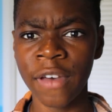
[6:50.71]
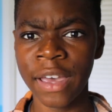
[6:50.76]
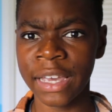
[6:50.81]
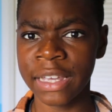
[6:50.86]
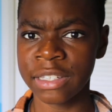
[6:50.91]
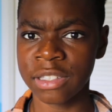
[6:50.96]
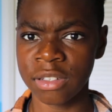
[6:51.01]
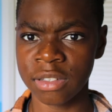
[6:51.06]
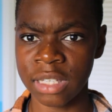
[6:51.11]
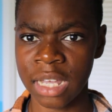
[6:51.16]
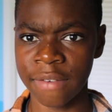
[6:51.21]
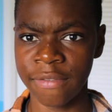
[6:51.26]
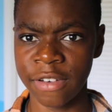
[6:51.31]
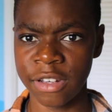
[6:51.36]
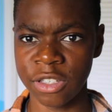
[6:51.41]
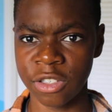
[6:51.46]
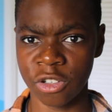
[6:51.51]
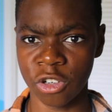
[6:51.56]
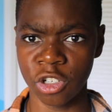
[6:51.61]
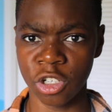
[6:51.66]
Vegas does have
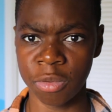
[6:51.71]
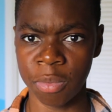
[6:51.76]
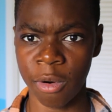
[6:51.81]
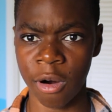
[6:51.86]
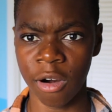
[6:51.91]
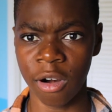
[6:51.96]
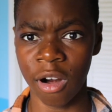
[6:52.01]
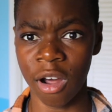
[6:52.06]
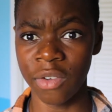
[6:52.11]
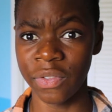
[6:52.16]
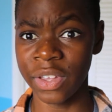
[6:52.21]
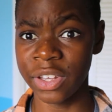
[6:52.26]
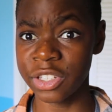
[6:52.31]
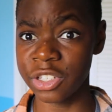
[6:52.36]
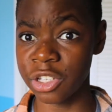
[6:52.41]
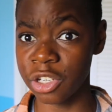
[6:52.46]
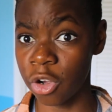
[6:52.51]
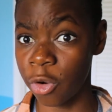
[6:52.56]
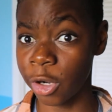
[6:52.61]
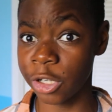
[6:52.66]
a search bar,
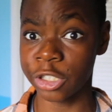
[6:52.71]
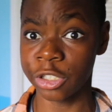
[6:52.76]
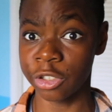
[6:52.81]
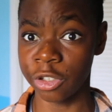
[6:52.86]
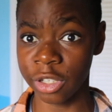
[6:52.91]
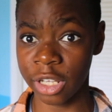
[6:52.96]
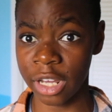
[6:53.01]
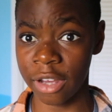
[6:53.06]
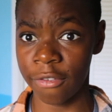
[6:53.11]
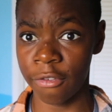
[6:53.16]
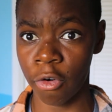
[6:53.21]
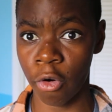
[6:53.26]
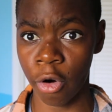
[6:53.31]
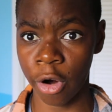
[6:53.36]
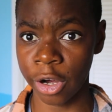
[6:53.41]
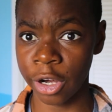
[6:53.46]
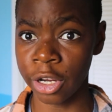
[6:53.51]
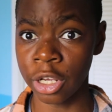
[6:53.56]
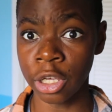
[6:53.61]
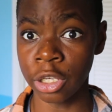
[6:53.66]
unless you know what you're looking
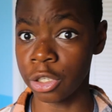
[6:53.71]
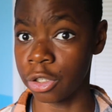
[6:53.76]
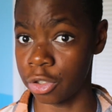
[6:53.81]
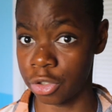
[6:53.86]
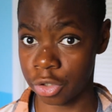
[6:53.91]
for, you're